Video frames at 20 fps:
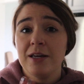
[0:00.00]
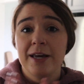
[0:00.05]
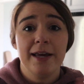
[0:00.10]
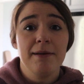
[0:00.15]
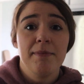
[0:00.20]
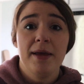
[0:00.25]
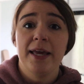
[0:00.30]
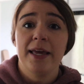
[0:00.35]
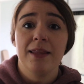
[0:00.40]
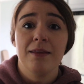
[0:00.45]

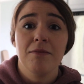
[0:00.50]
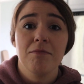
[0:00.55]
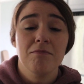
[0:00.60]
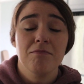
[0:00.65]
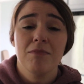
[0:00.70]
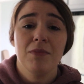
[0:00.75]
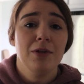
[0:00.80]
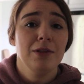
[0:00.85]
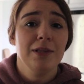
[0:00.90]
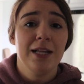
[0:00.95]
and make
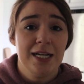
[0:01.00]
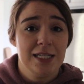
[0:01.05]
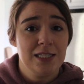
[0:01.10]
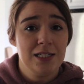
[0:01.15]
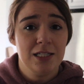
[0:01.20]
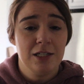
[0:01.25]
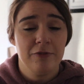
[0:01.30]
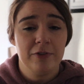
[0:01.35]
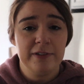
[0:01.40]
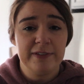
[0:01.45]
lots
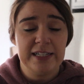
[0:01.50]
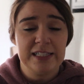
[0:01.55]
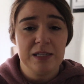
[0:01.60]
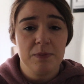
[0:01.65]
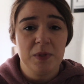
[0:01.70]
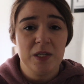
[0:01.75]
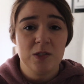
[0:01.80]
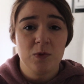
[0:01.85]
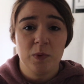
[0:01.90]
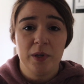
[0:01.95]
of different
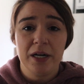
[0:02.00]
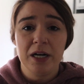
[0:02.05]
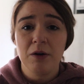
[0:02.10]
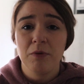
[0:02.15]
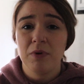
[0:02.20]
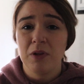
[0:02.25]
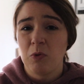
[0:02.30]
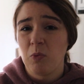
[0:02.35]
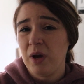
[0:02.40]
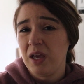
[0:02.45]
recipes
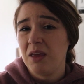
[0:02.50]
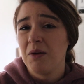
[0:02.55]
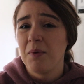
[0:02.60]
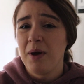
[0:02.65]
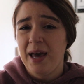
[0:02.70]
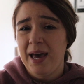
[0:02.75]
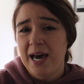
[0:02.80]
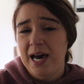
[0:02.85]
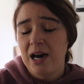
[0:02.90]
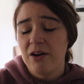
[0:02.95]
work with what you
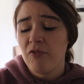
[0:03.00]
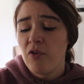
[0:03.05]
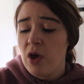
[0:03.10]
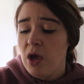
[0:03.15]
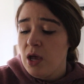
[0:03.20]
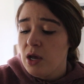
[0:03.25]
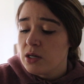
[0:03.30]
have.